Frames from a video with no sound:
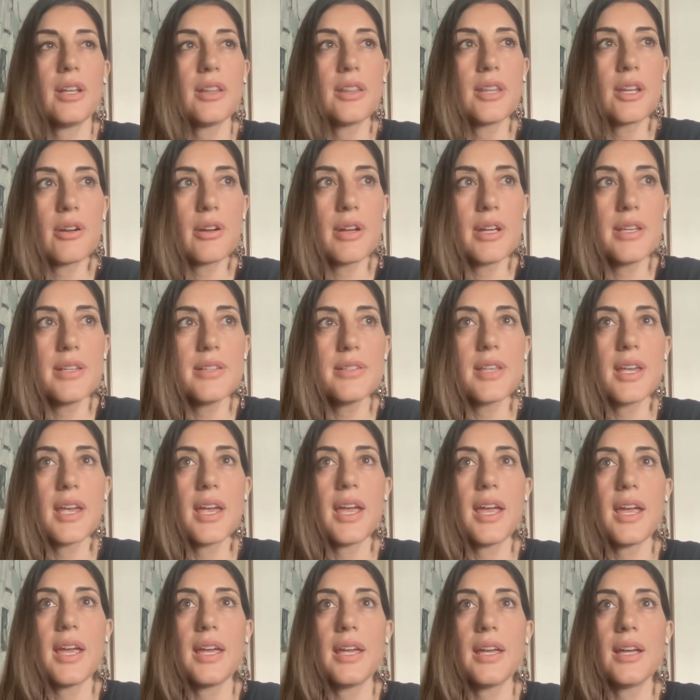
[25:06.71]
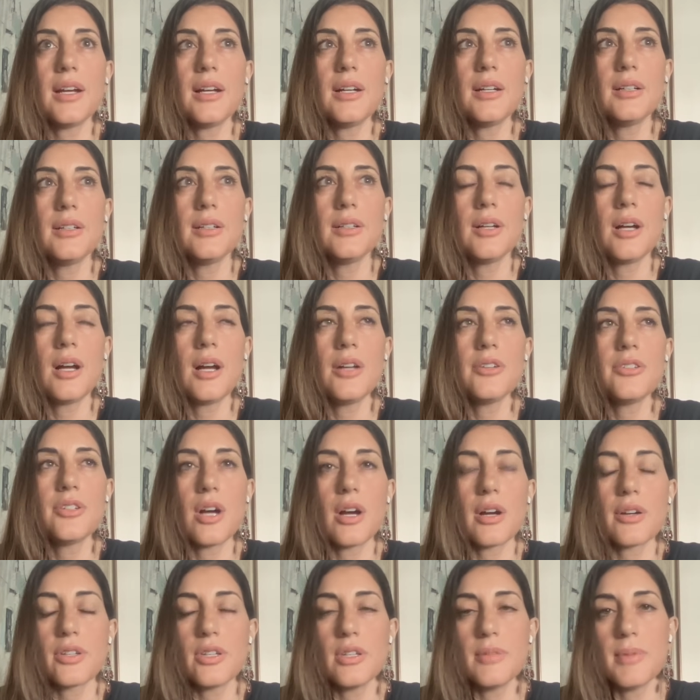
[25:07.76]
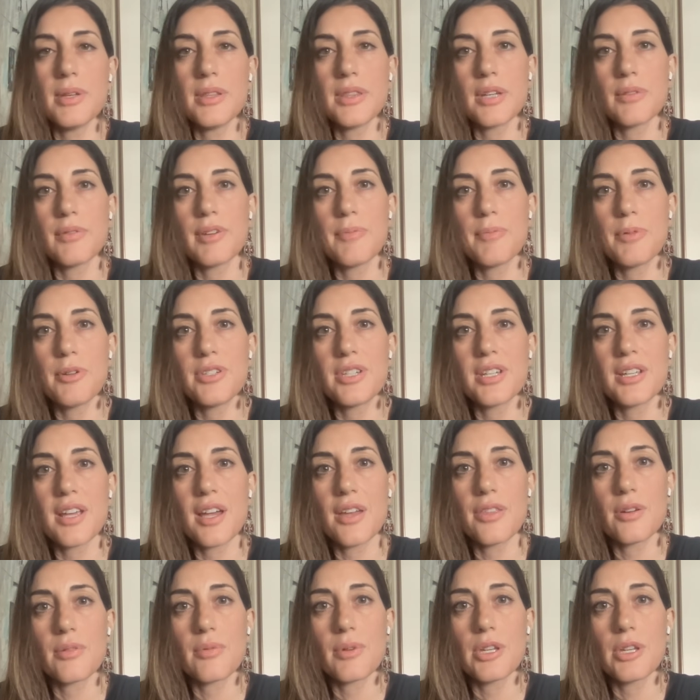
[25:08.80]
There is a document that we've put together